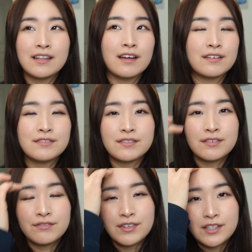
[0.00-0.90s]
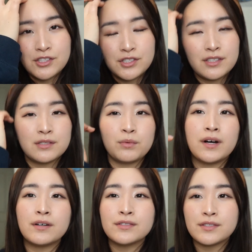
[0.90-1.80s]
a lot of different finishes as
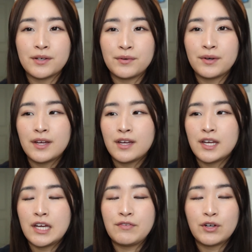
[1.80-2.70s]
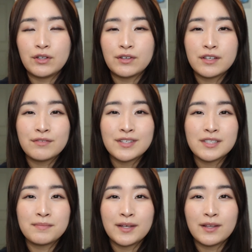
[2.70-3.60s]
well. So if you're looking for
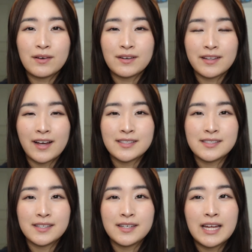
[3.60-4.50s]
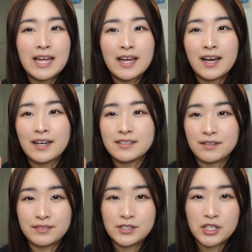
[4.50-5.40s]
something long lasting, I
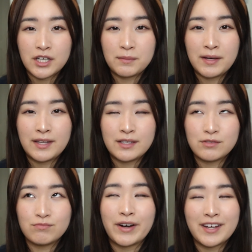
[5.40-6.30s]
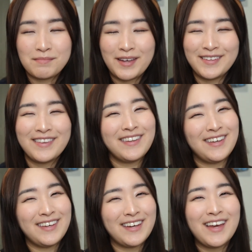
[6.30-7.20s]
definitely recommend
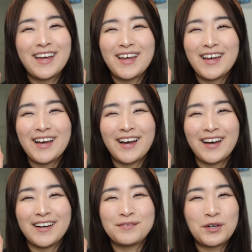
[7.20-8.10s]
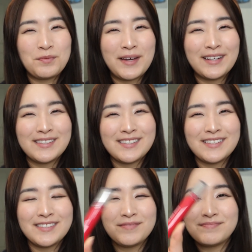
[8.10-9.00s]
the Rodin
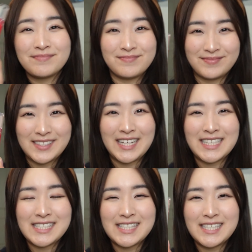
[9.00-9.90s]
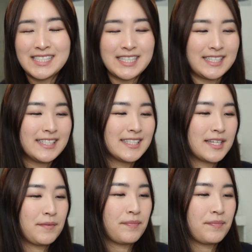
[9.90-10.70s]
Glasting tints.